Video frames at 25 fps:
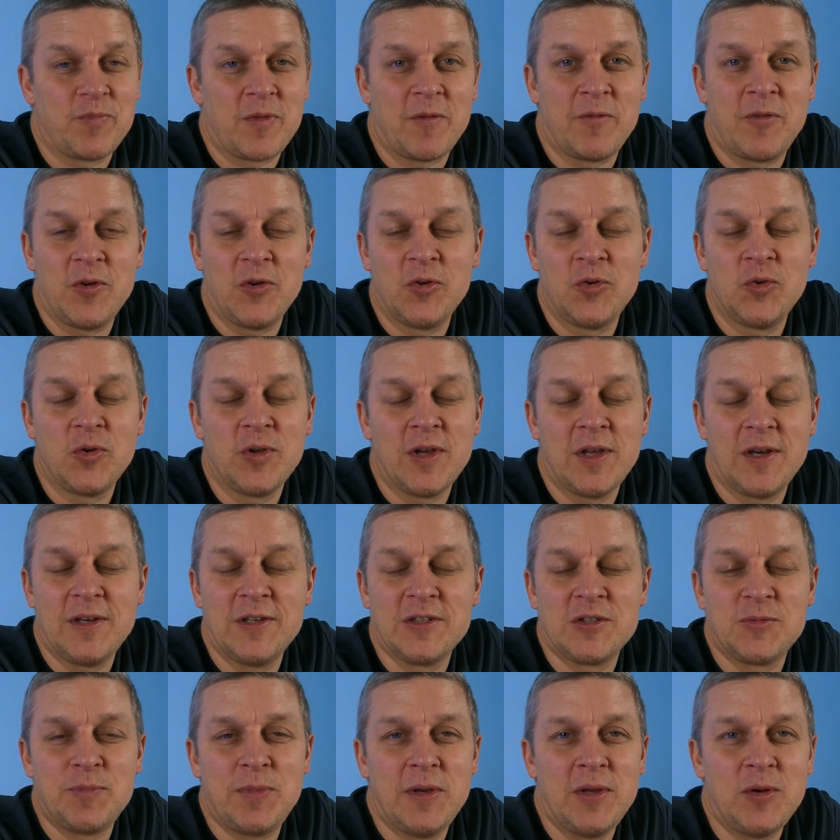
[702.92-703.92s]
If you're doing
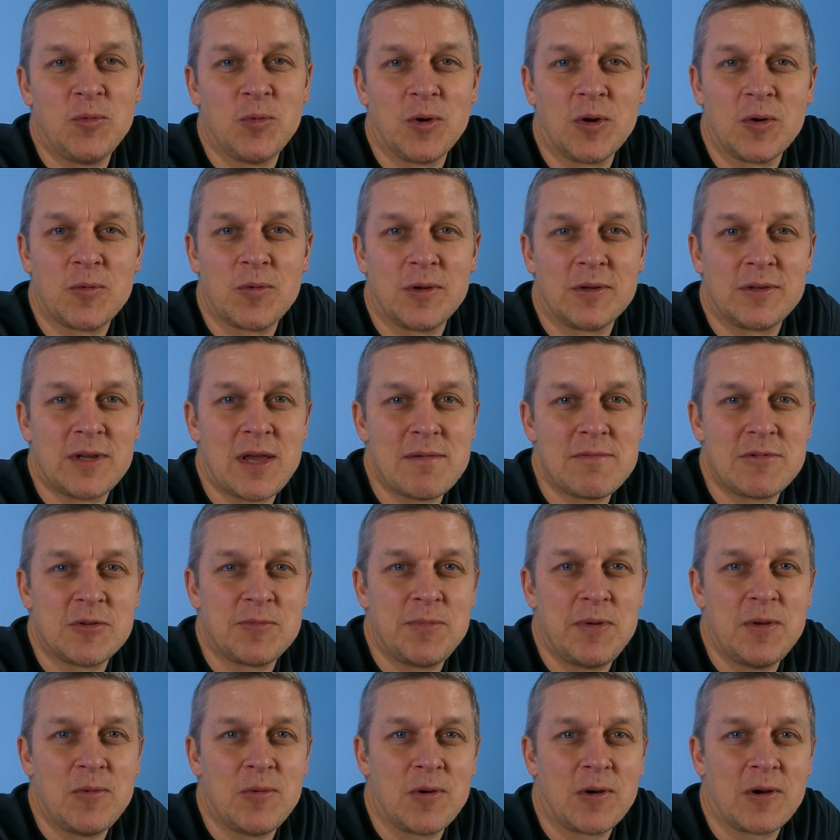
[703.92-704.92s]
any speed work, what type of
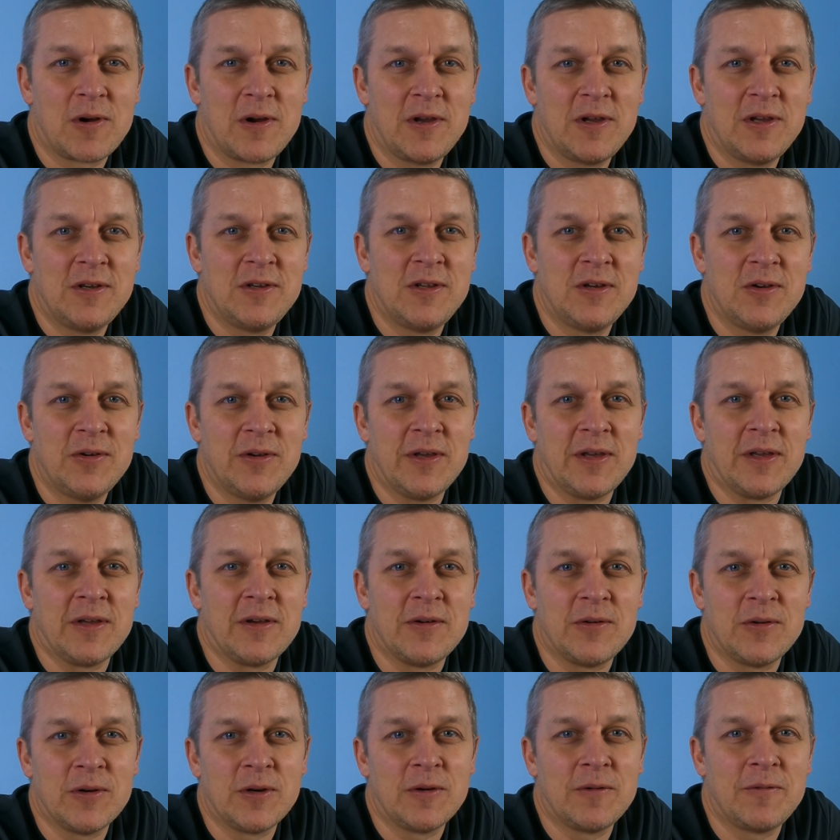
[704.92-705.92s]
speed work are you
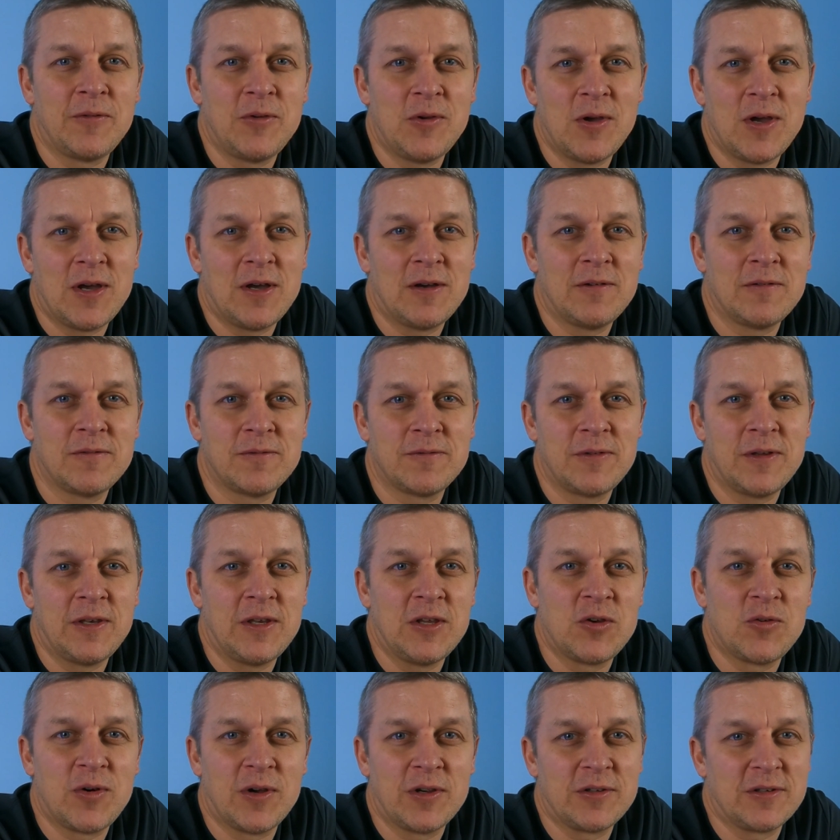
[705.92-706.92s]
doing? Or if you have
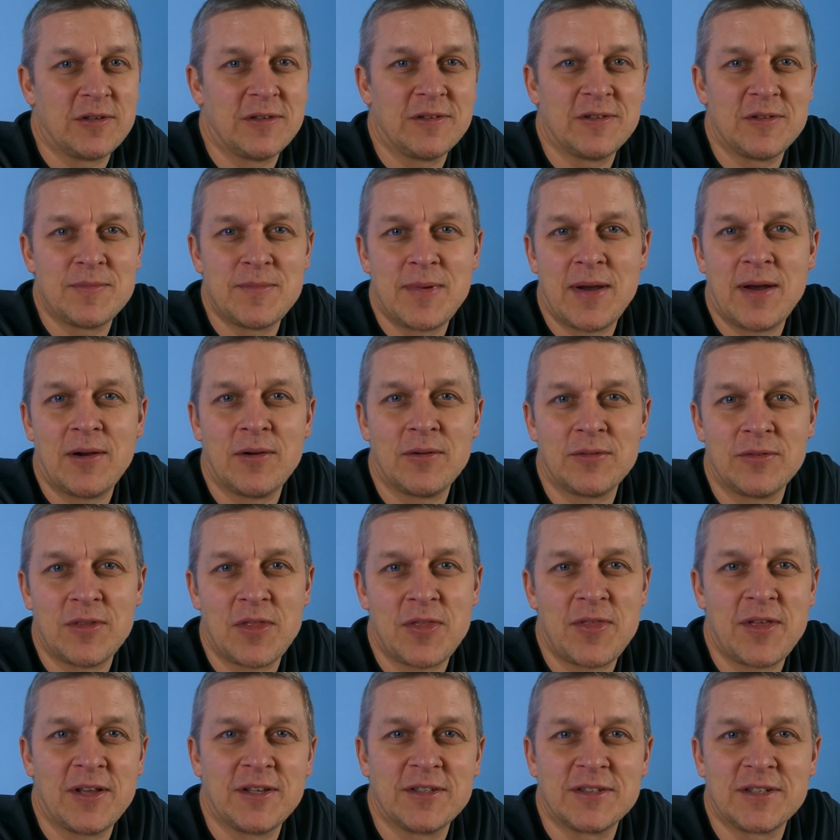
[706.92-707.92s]
any questions about
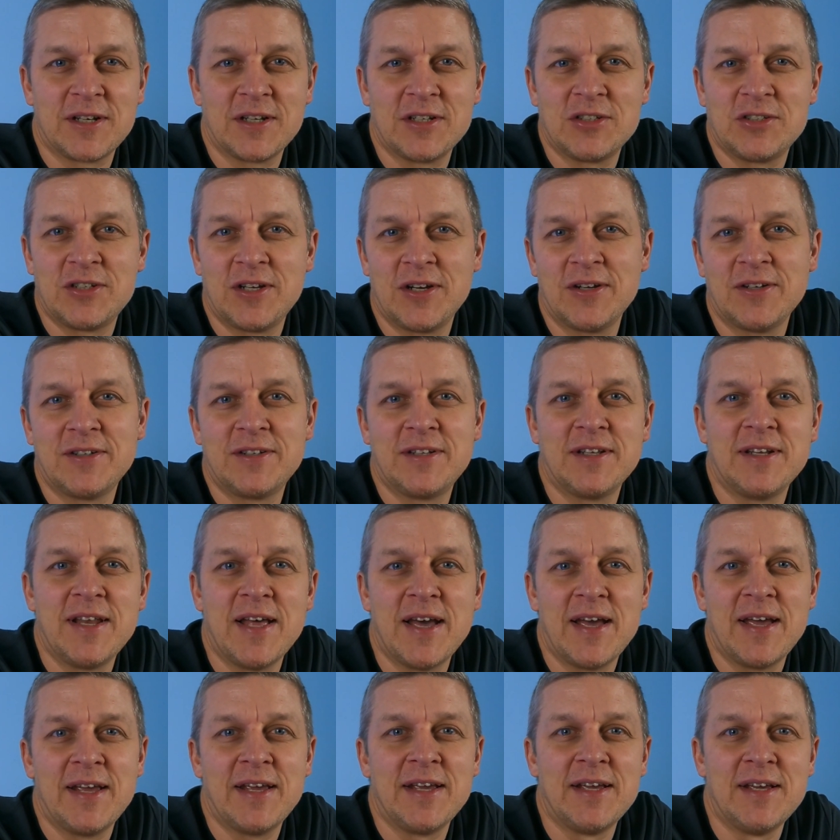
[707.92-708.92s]
the things that I shared
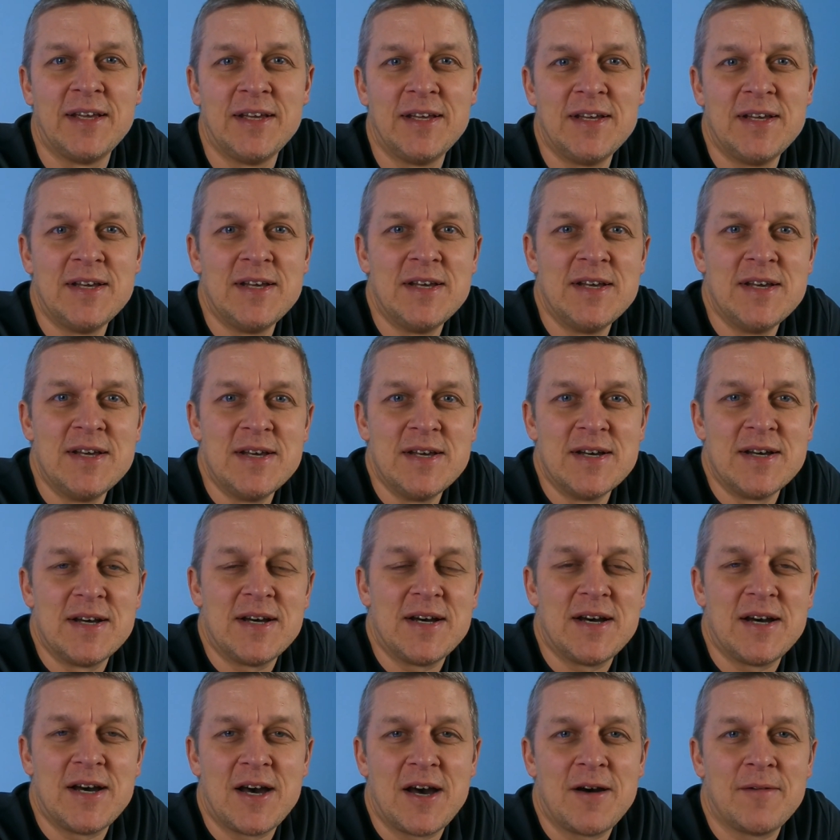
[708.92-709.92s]
today,
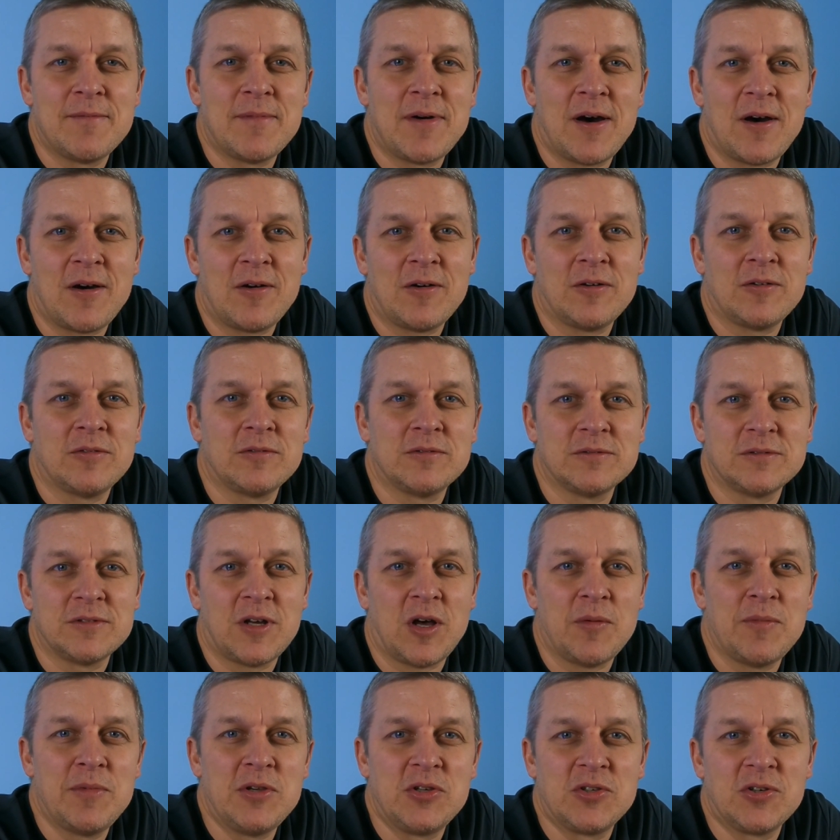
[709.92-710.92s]
I'll
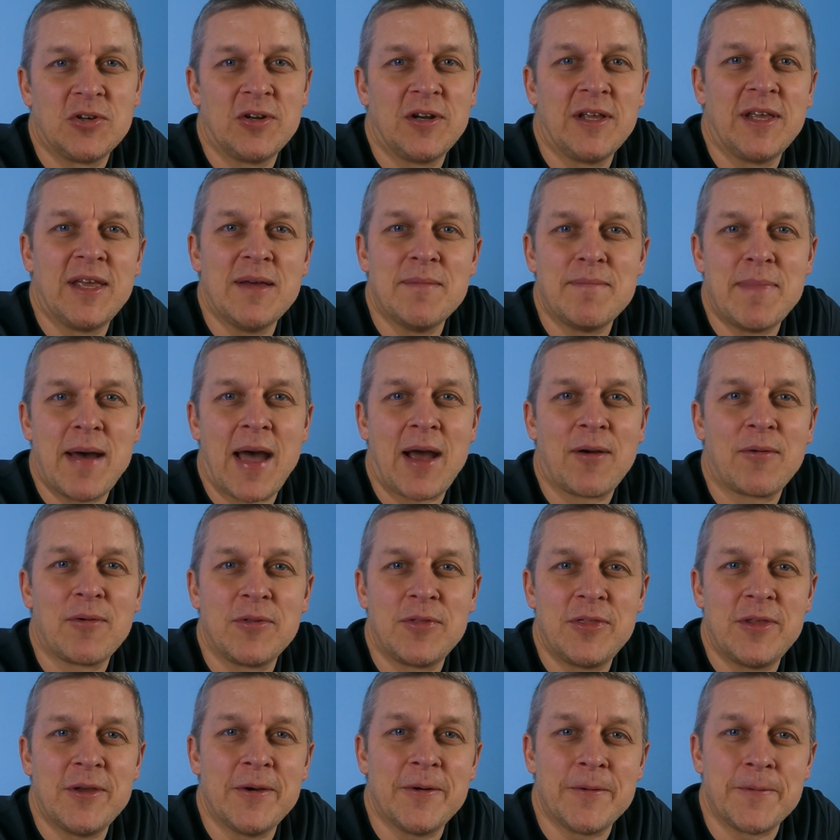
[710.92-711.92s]
be sure to get back
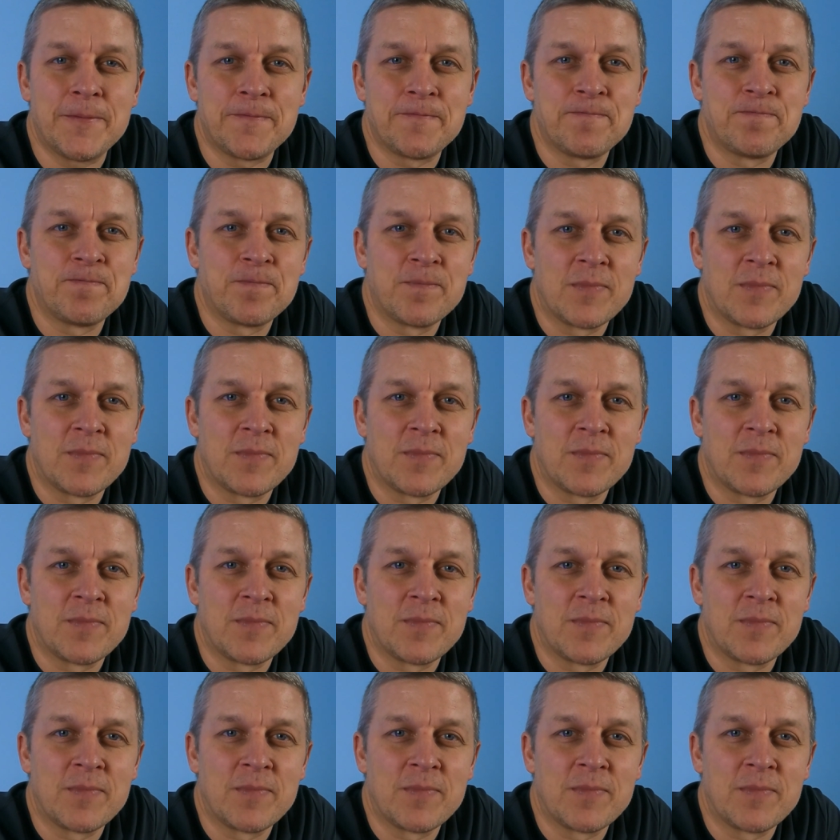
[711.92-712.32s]
with you.